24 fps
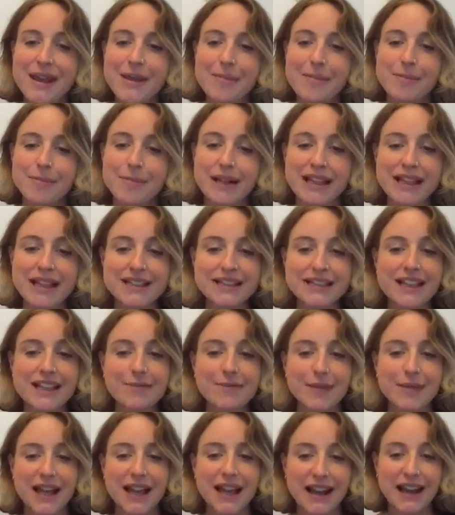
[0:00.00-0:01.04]
Please give
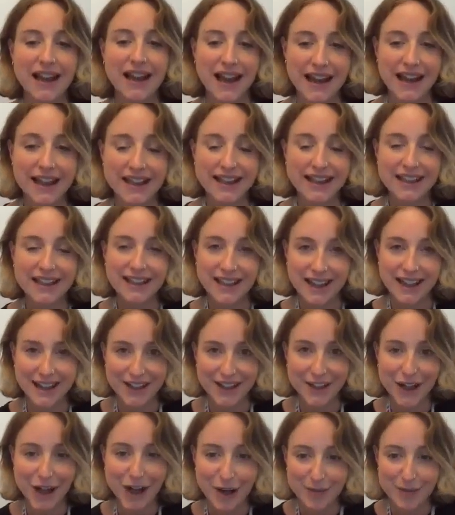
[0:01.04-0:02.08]
me a like and a
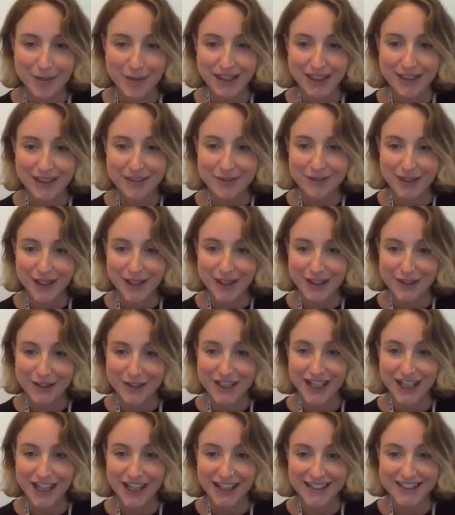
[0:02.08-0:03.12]
comment with your
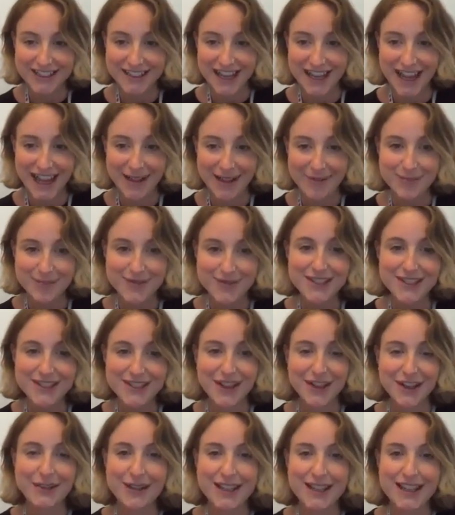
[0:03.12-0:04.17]
child's name so
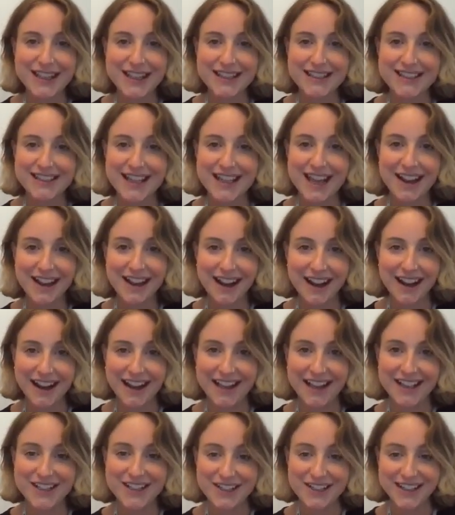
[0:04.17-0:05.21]
that we can say hi
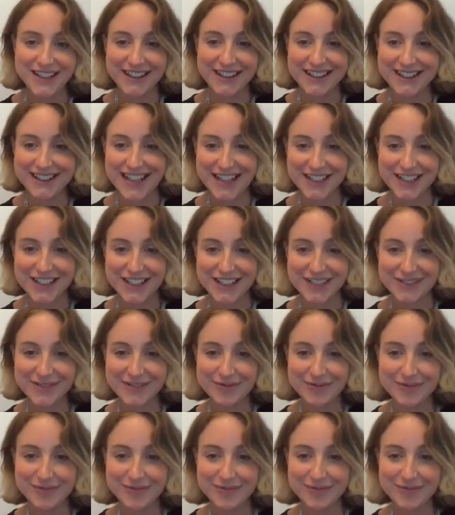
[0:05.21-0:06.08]
during the session.